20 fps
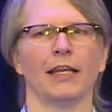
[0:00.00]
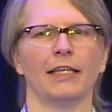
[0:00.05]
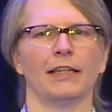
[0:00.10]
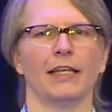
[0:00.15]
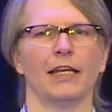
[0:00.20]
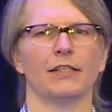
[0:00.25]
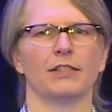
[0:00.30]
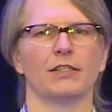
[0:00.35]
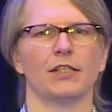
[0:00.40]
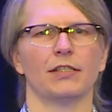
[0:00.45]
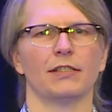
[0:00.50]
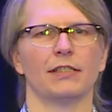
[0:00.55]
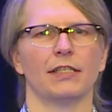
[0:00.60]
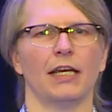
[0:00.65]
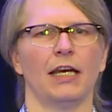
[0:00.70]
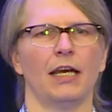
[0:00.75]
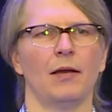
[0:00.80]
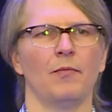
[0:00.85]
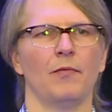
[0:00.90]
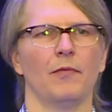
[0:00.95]
Like there's just
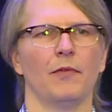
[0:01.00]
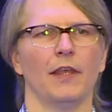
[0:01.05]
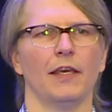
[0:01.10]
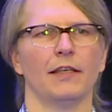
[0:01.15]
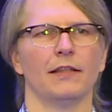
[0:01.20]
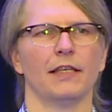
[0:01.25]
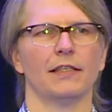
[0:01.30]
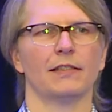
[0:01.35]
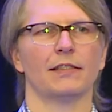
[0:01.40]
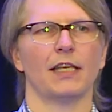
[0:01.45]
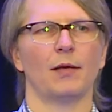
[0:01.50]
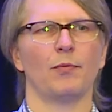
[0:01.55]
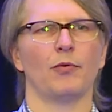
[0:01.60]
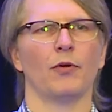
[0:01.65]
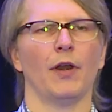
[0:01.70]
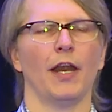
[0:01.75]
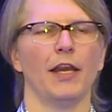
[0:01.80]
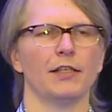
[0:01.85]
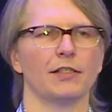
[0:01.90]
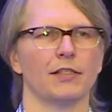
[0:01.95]
this
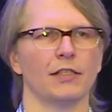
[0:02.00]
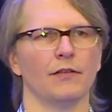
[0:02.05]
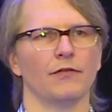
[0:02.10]
separation